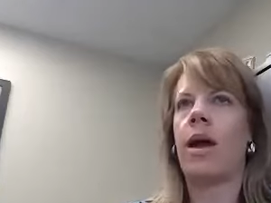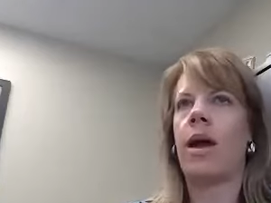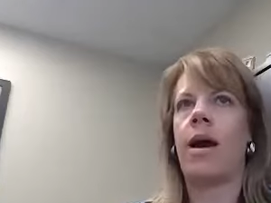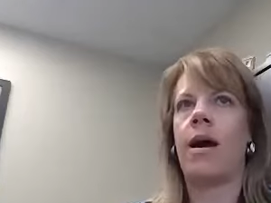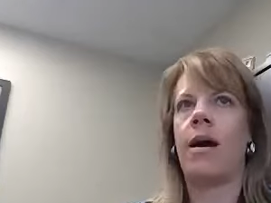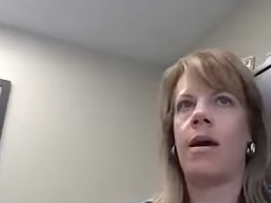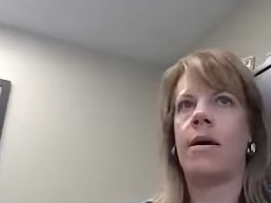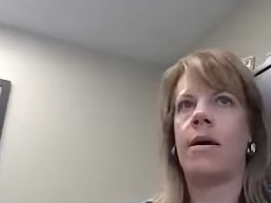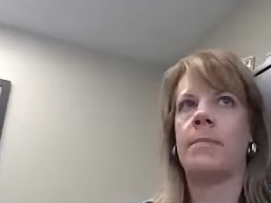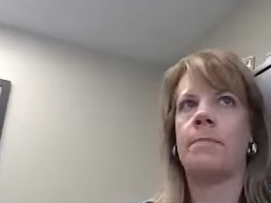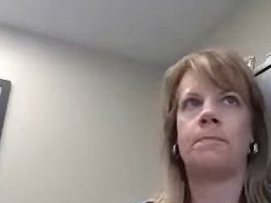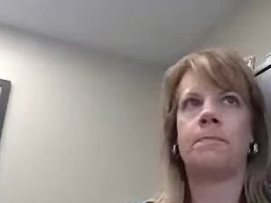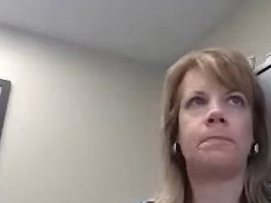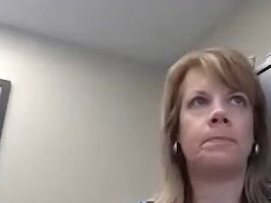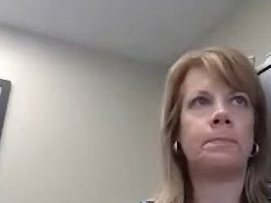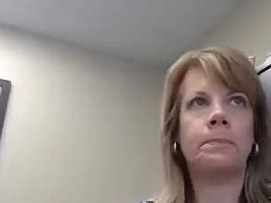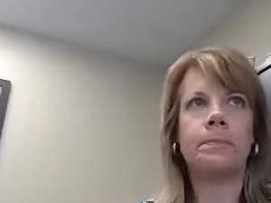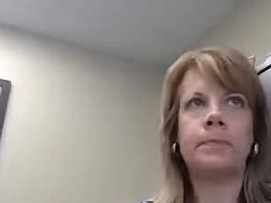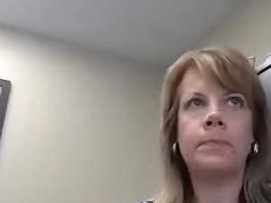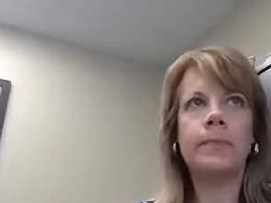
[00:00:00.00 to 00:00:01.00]
um,
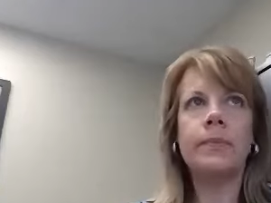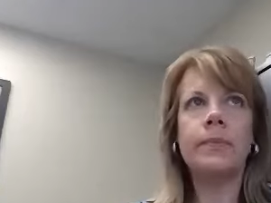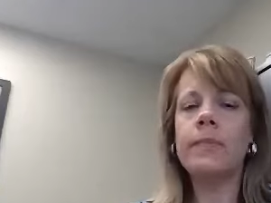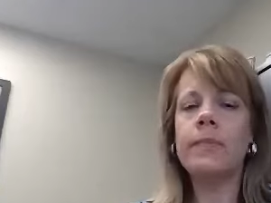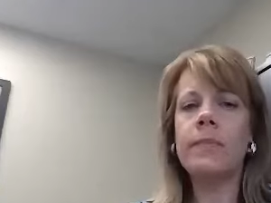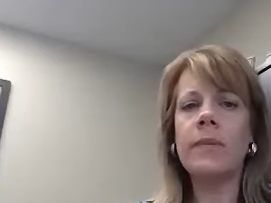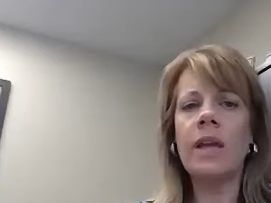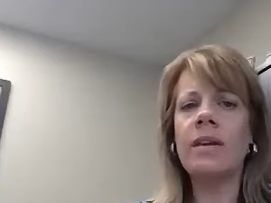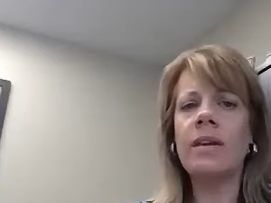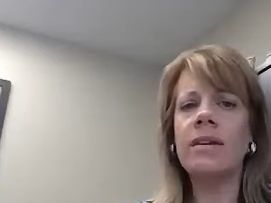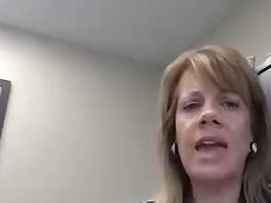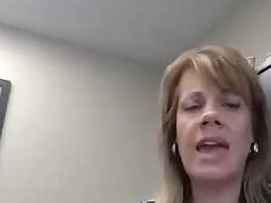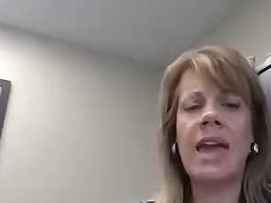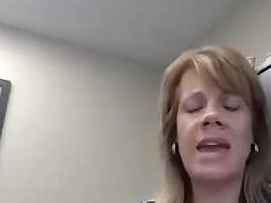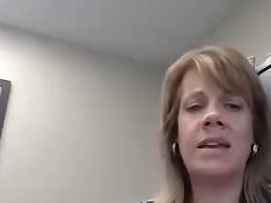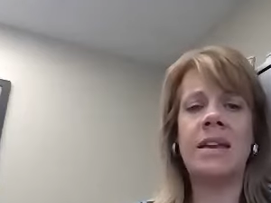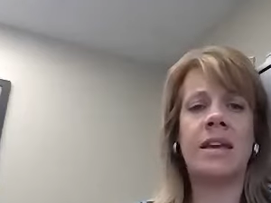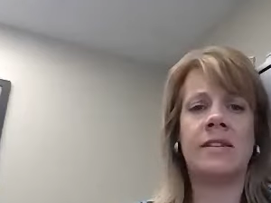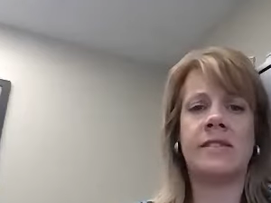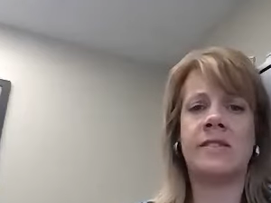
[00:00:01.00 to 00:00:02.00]

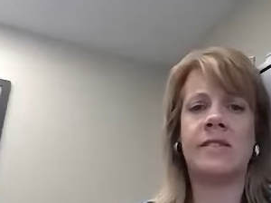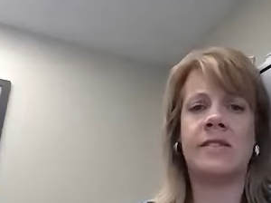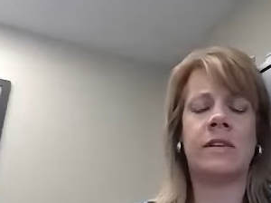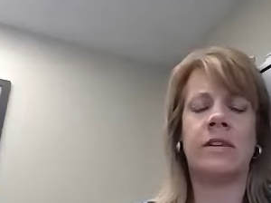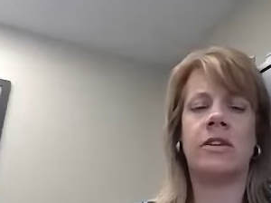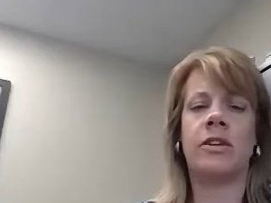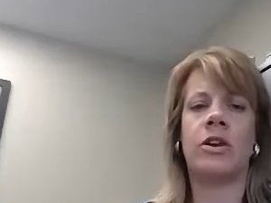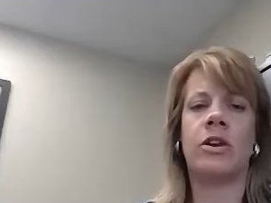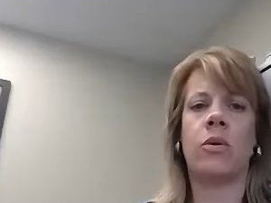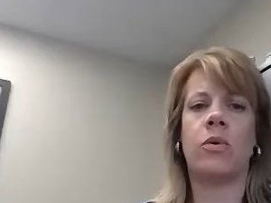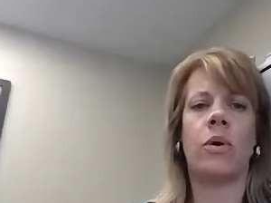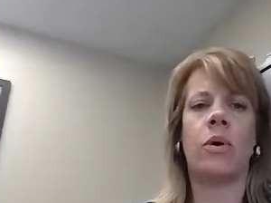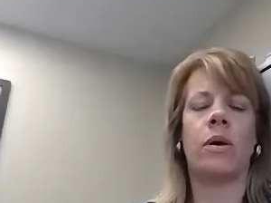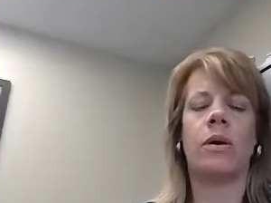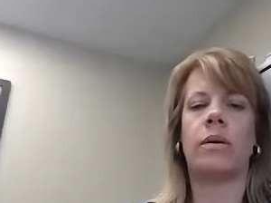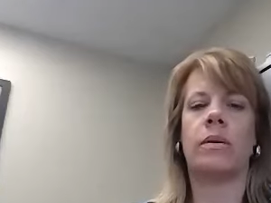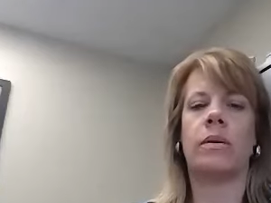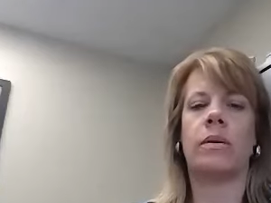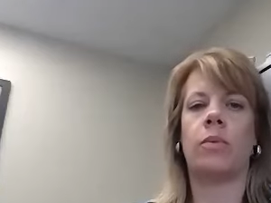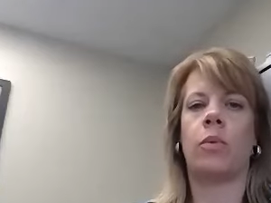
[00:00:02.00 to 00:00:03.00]
gate has you know uh,